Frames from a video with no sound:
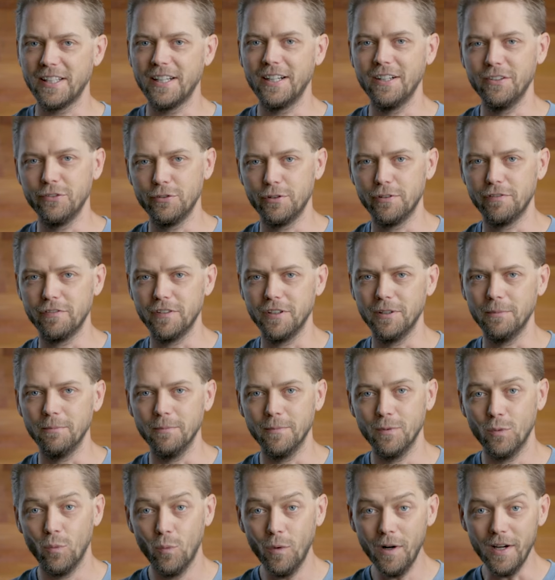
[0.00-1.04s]
that intro film.
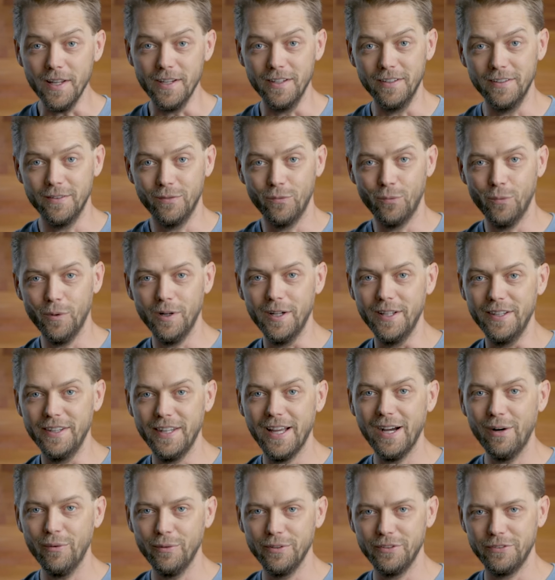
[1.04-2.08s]
One, one,
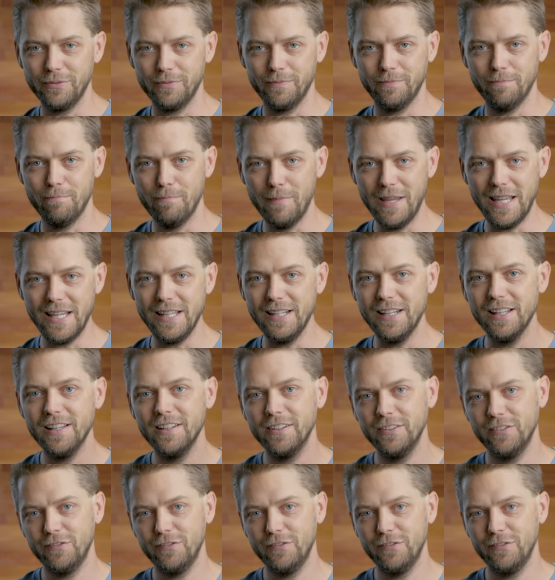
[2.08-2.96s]
that was made